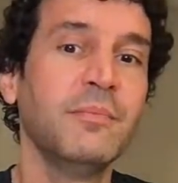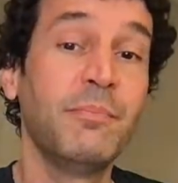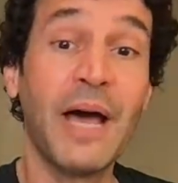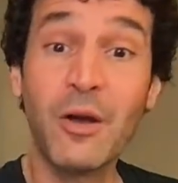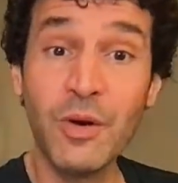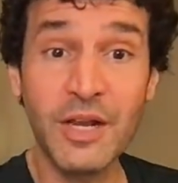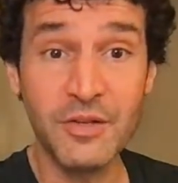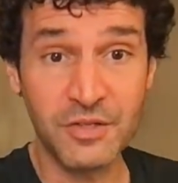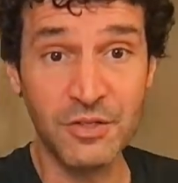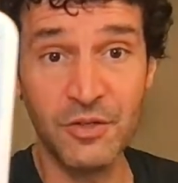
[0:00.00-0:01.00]
back when I
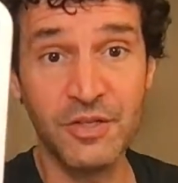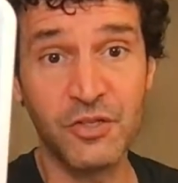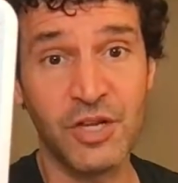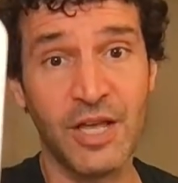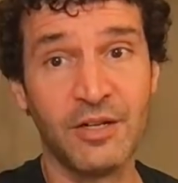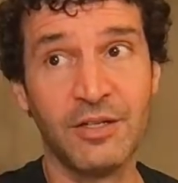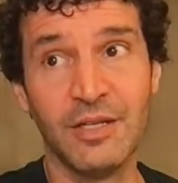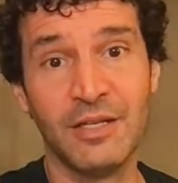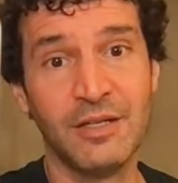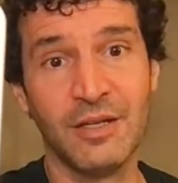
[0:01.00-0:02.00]
used to do this channel
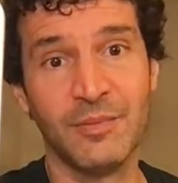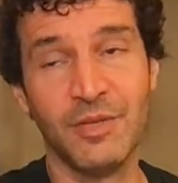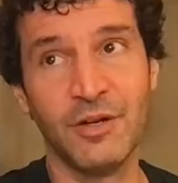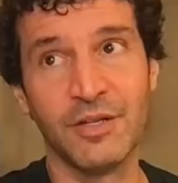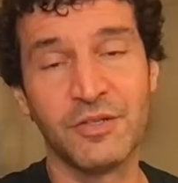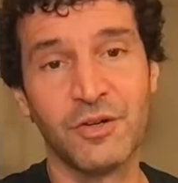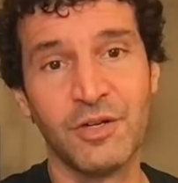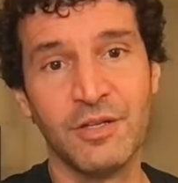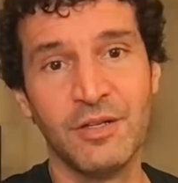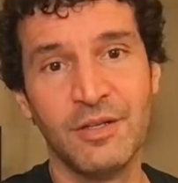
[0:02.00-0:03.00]
and, you know, I
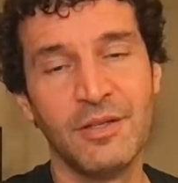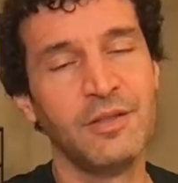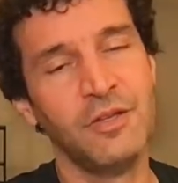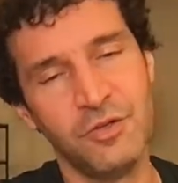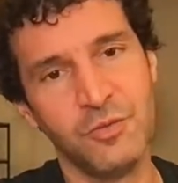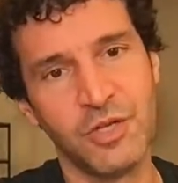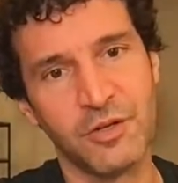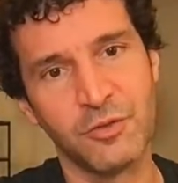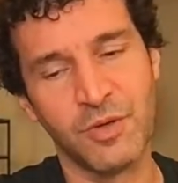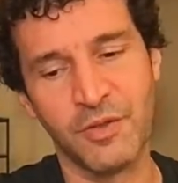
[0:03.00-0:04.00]
started the YouTube channel
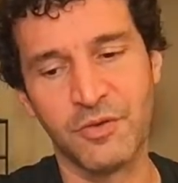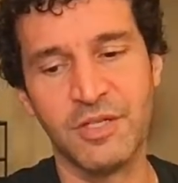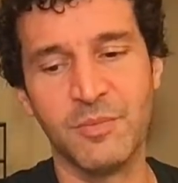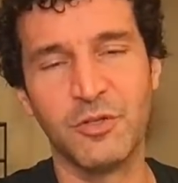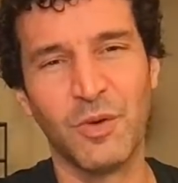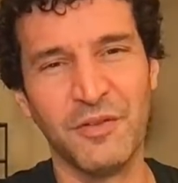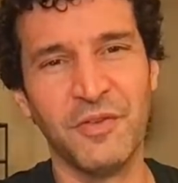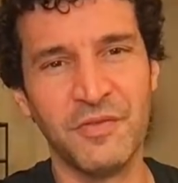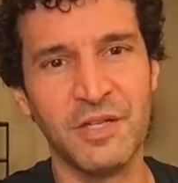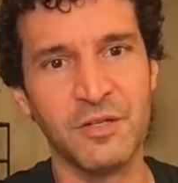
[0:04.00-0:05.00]
in 2013, but
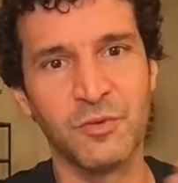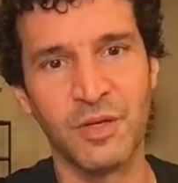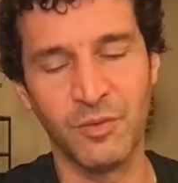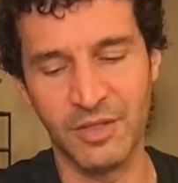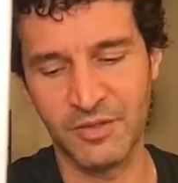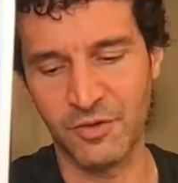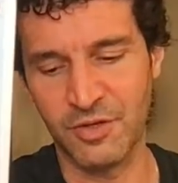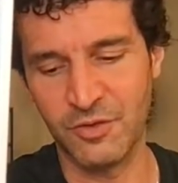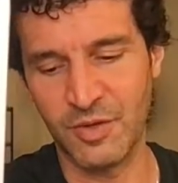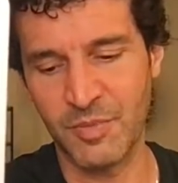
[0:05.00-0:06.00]
2015 is when I really
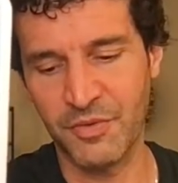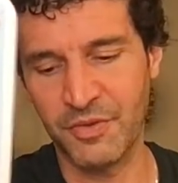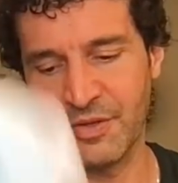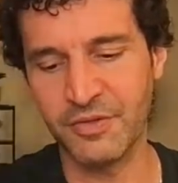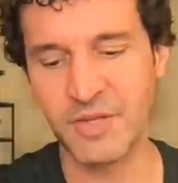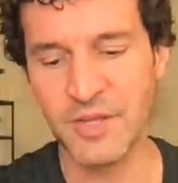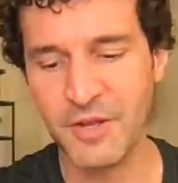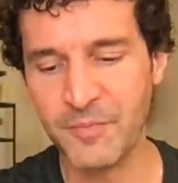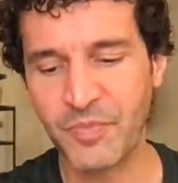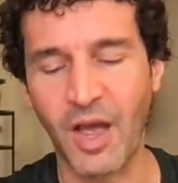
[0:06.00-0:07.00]
started doing monthlies.
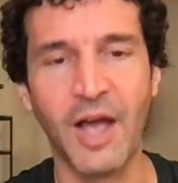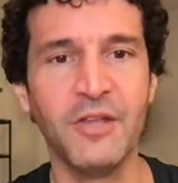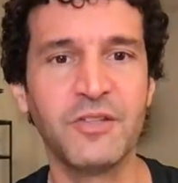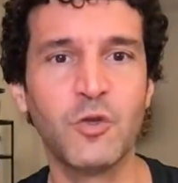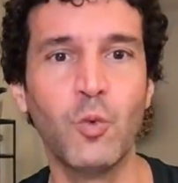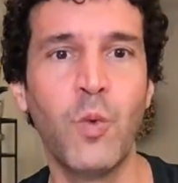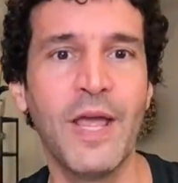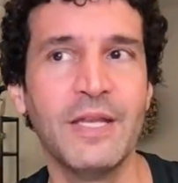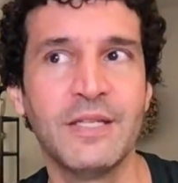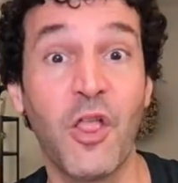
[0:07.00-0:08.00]
I used to
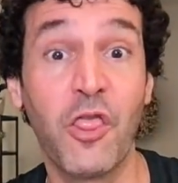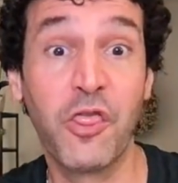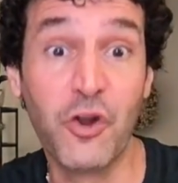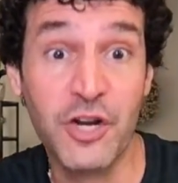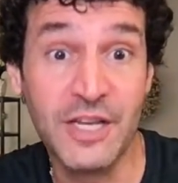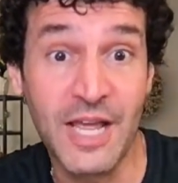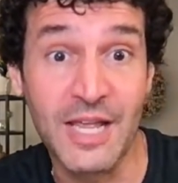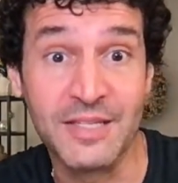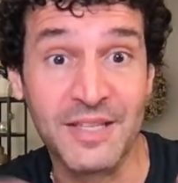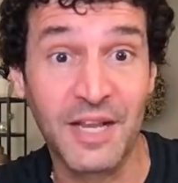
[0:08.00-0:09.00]
wait 30
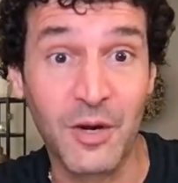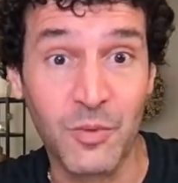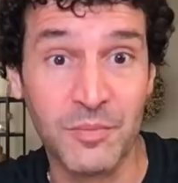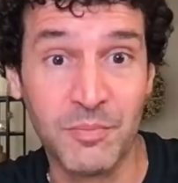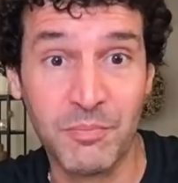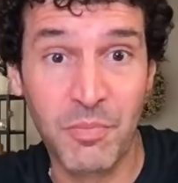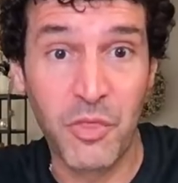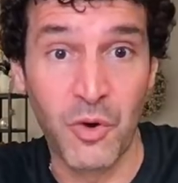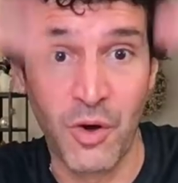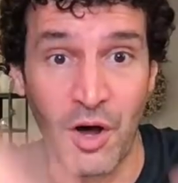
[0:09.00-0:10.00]
days and then I would
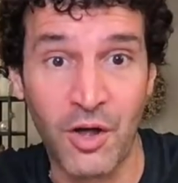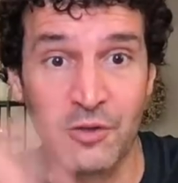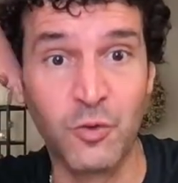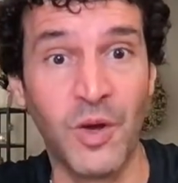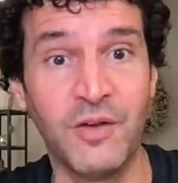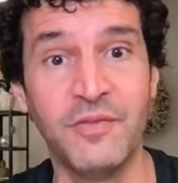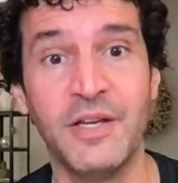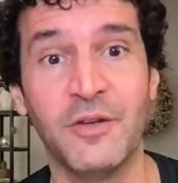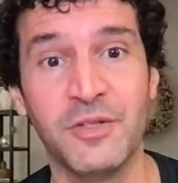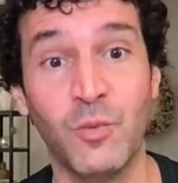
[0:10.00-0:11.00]
throw all 12
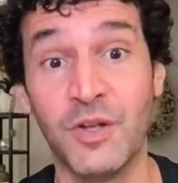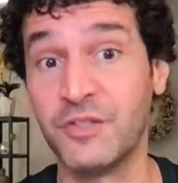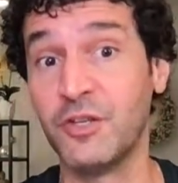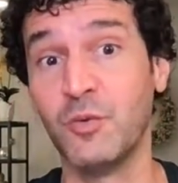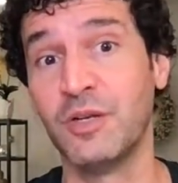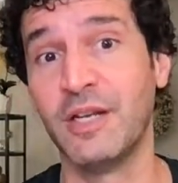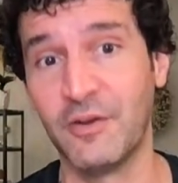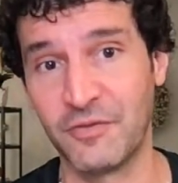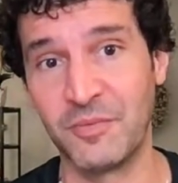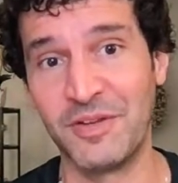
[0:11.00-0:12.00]
videos at once and you wouldn't hear
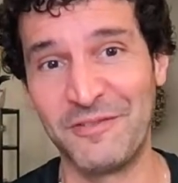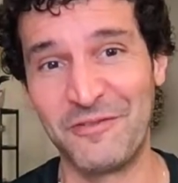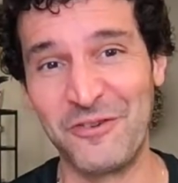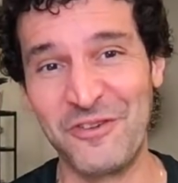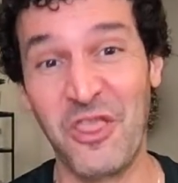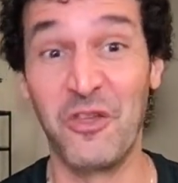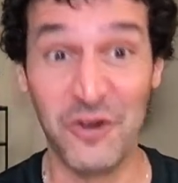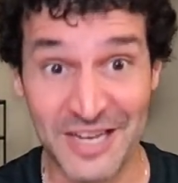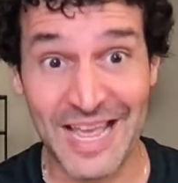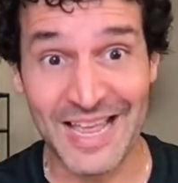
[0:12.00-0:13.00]
from me for
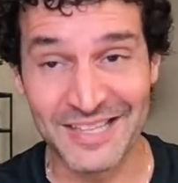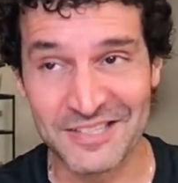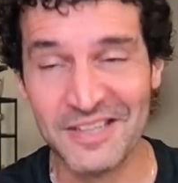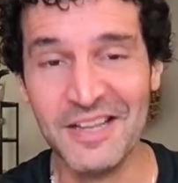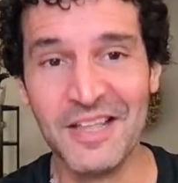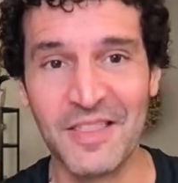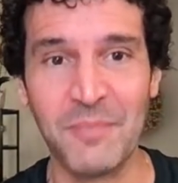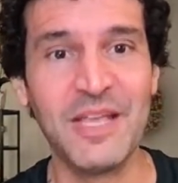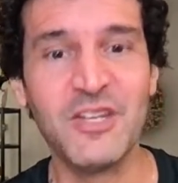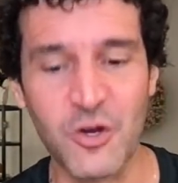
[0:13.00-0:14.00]
30 days. That
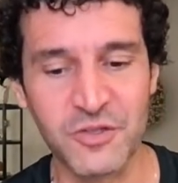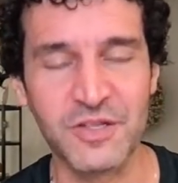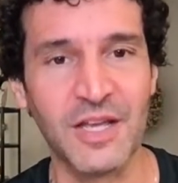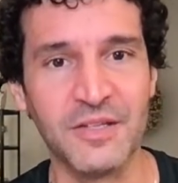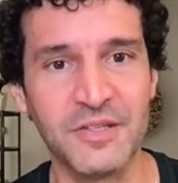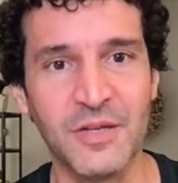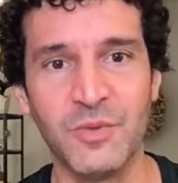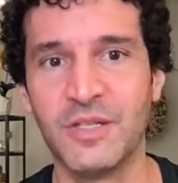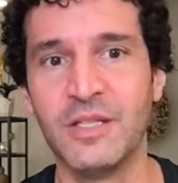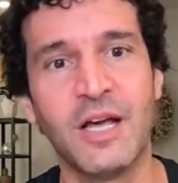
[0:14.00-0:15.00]
made no sense. It
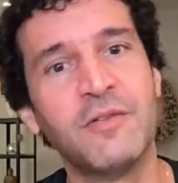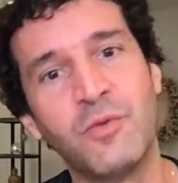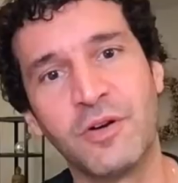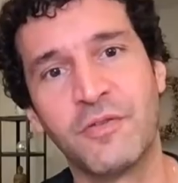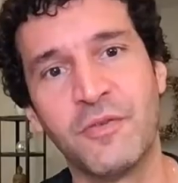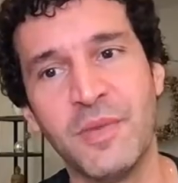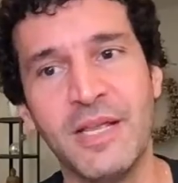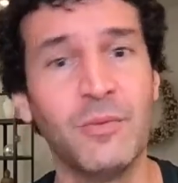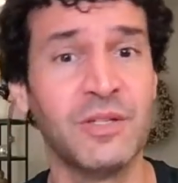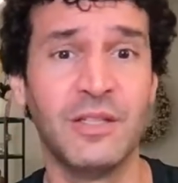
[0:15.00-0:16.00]
was a lot of work for me. It
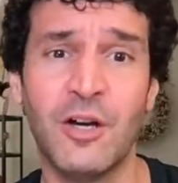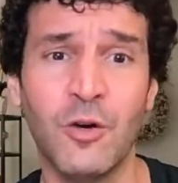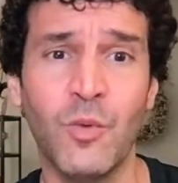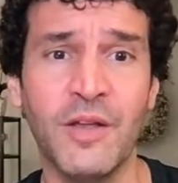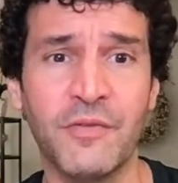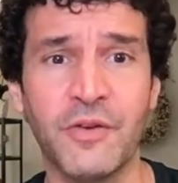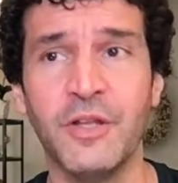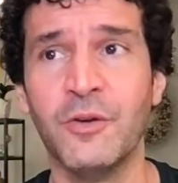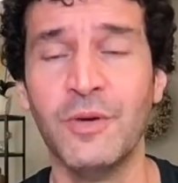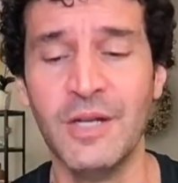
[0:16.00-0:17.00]
was a long wait for
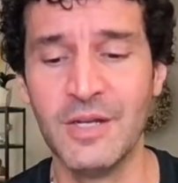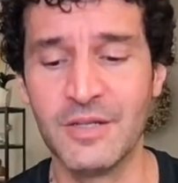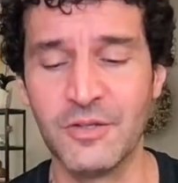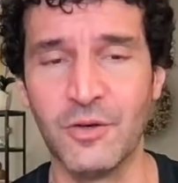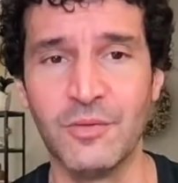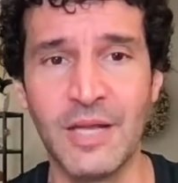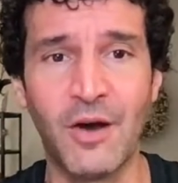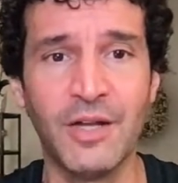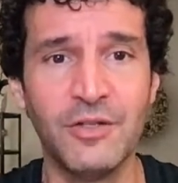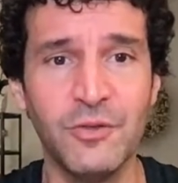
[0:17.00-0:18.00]
you. So now
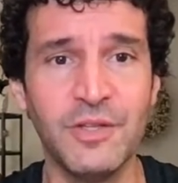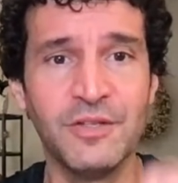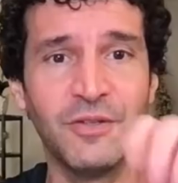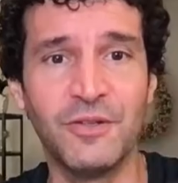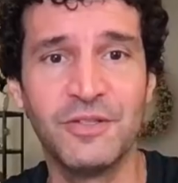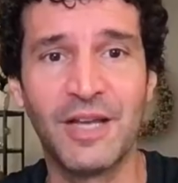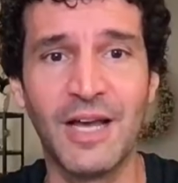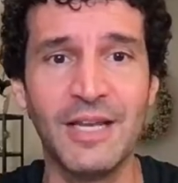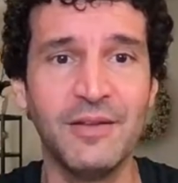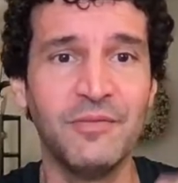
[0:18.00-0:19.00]
I do these little
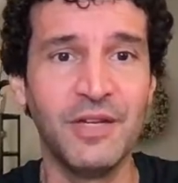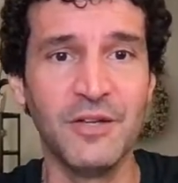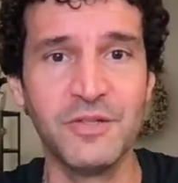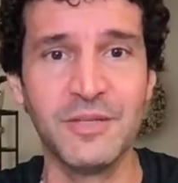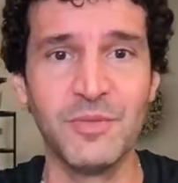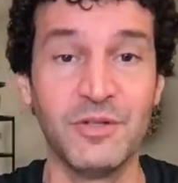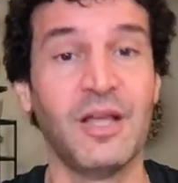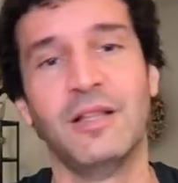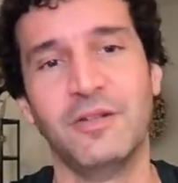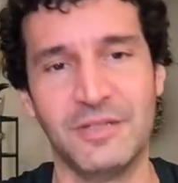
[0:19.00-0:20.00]
tiny videos in, but
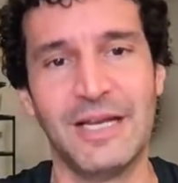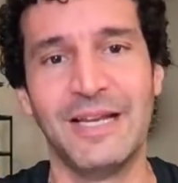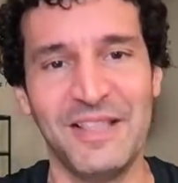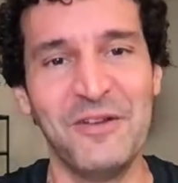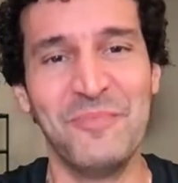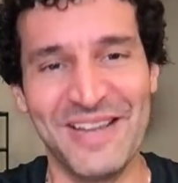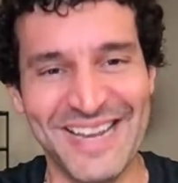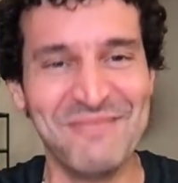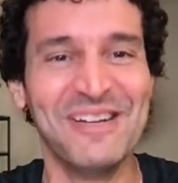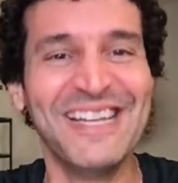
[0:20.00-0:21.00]
not little tiny, they're big,
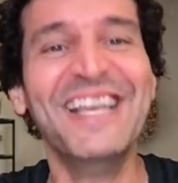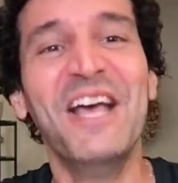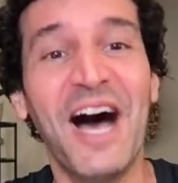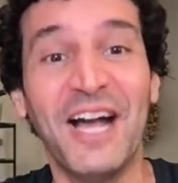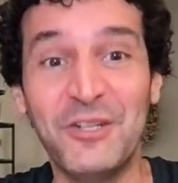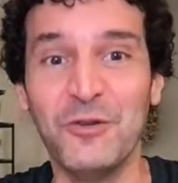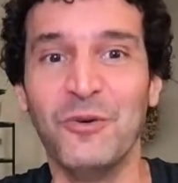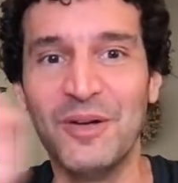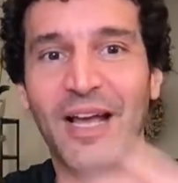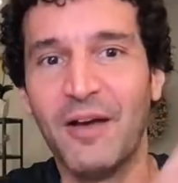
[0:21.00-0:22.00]
but I
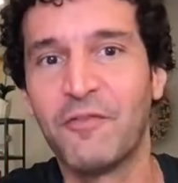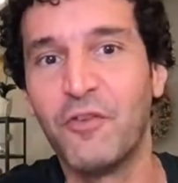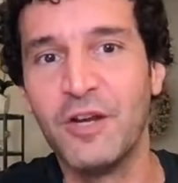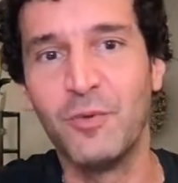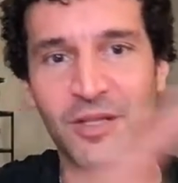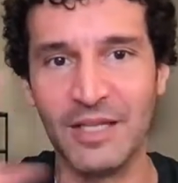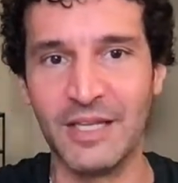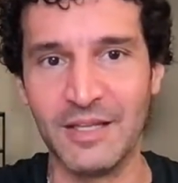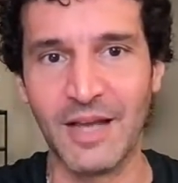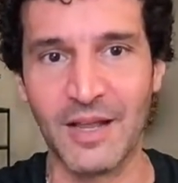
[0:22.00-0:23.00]
do
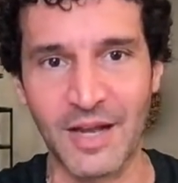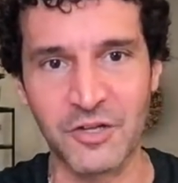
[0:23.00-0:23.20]
frequently, I